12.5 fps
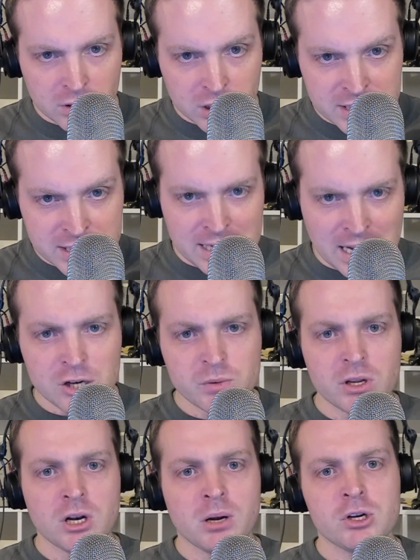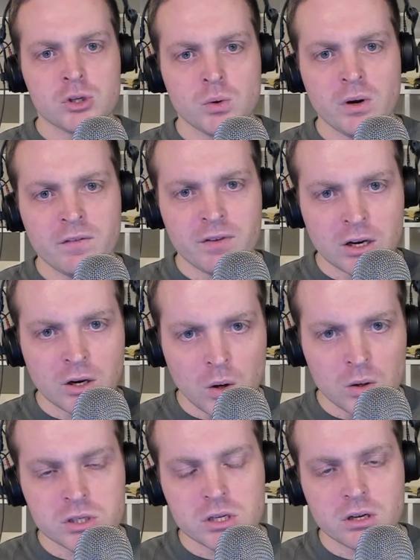starts with the number 2, if he
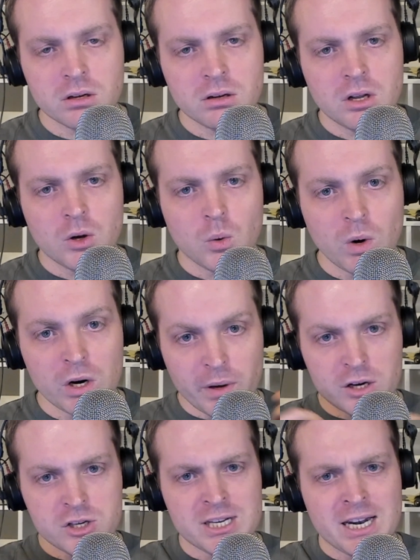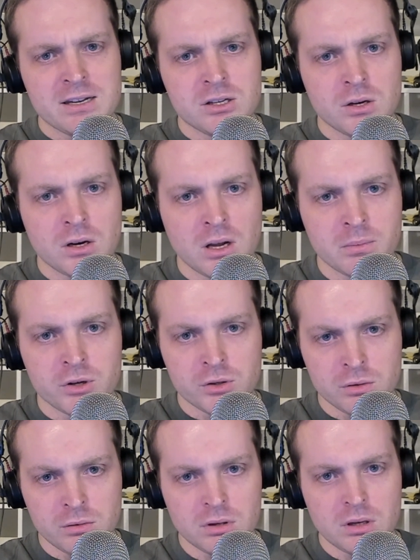calls what we understand as the number
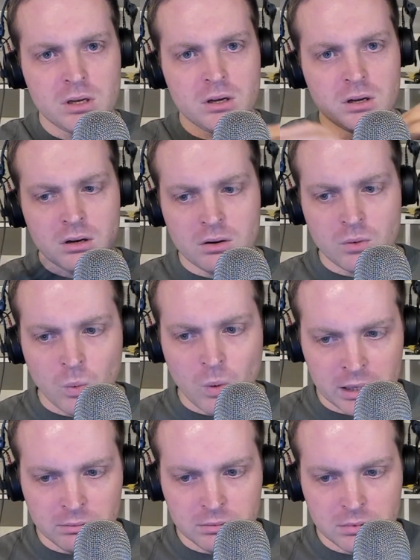2, 1.